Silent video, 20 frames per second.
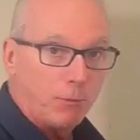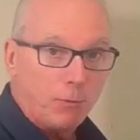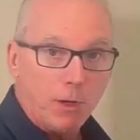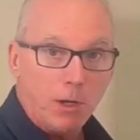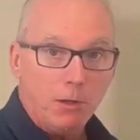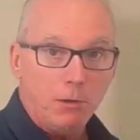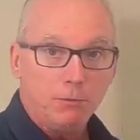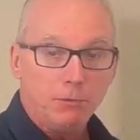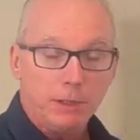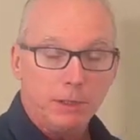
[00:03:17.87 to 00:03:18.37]

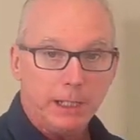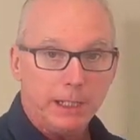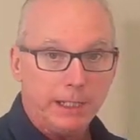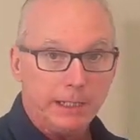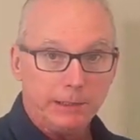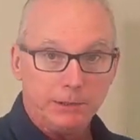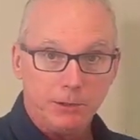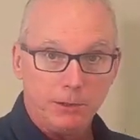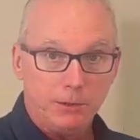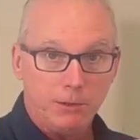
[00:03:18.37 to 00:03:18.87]
road
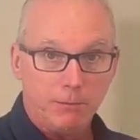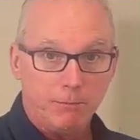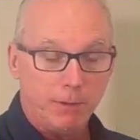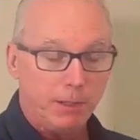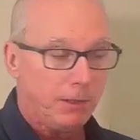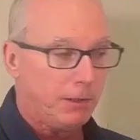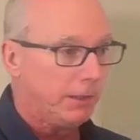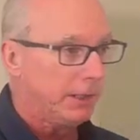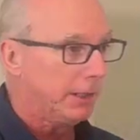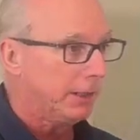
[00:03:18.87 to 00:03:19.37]
getting to the
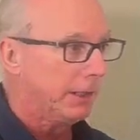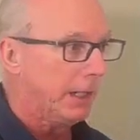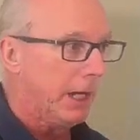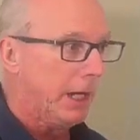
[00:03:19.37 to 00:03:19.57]
building,